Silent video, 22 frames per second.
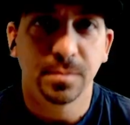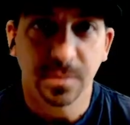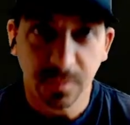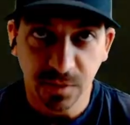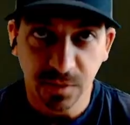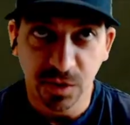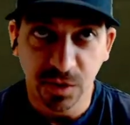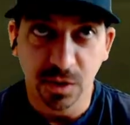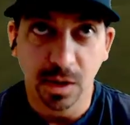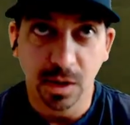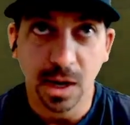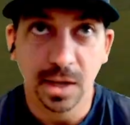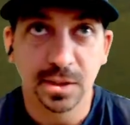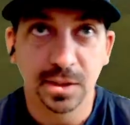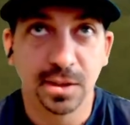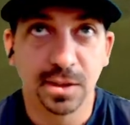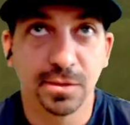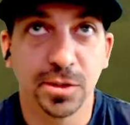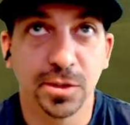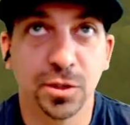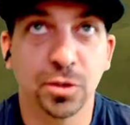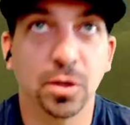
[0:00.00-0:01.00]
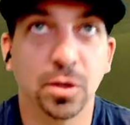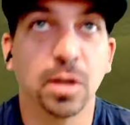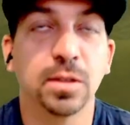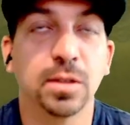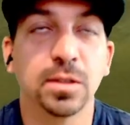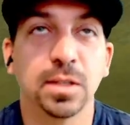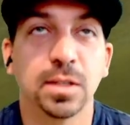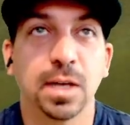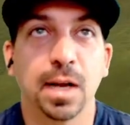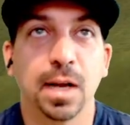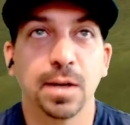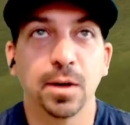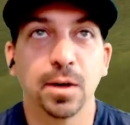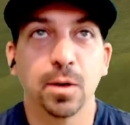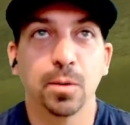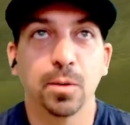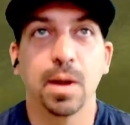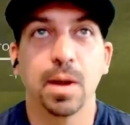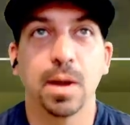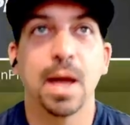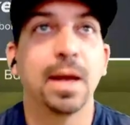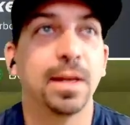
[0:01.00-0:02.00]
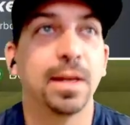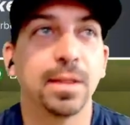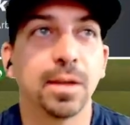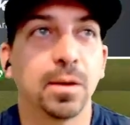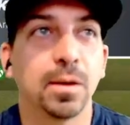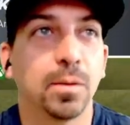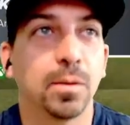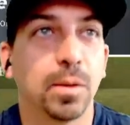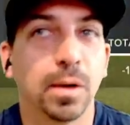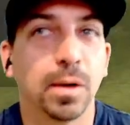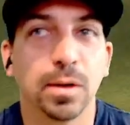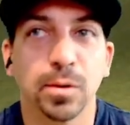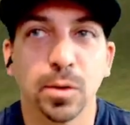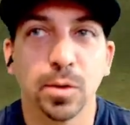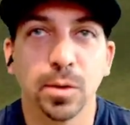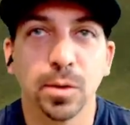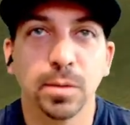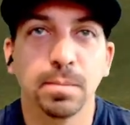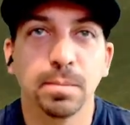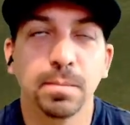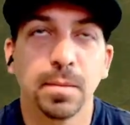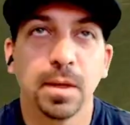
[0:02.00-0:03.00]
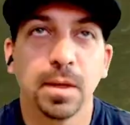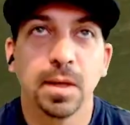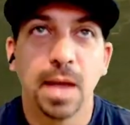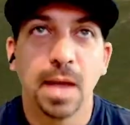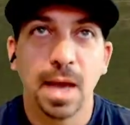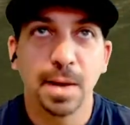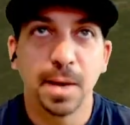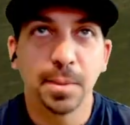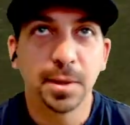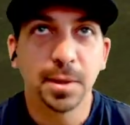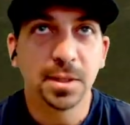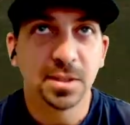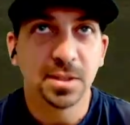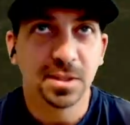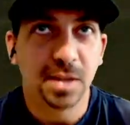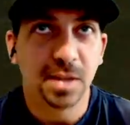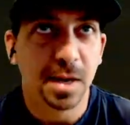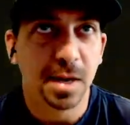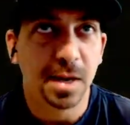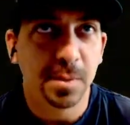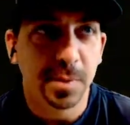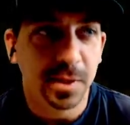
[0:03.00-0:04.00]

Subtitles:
Do you guys even trust that I know anything of what I'm doing? Anybody